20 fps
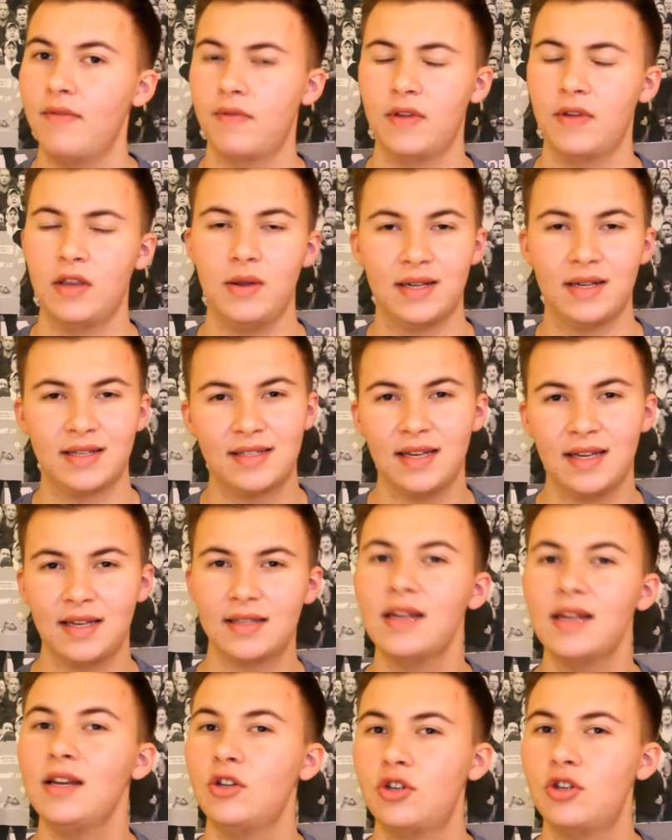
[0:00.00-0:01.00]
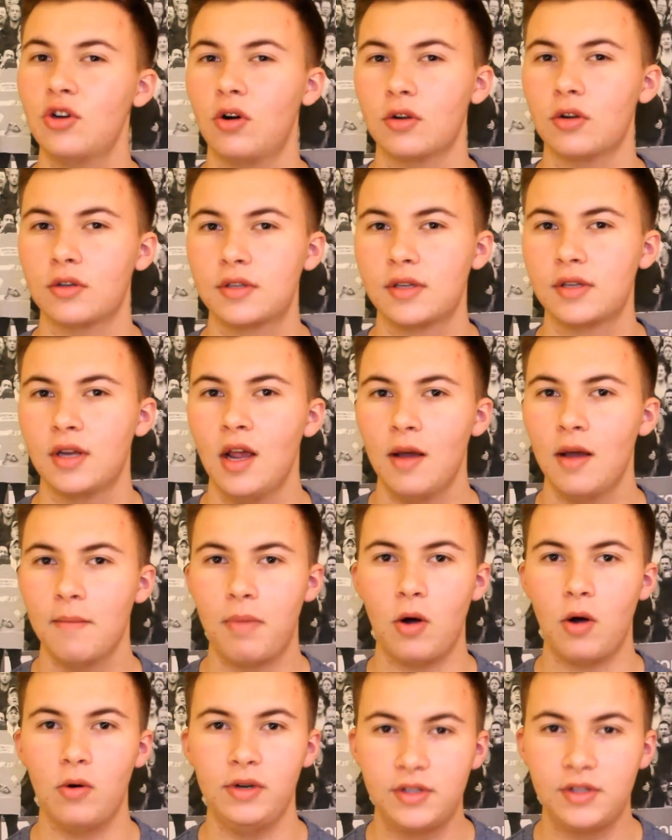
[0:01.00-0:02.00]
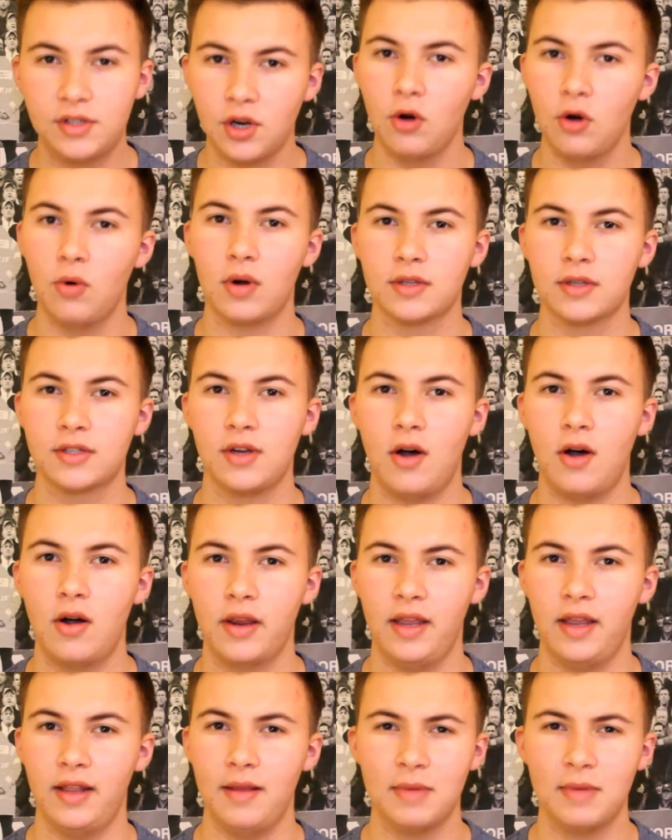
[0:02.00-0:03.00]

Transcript: I think you had 16 shots, but only 2 on target.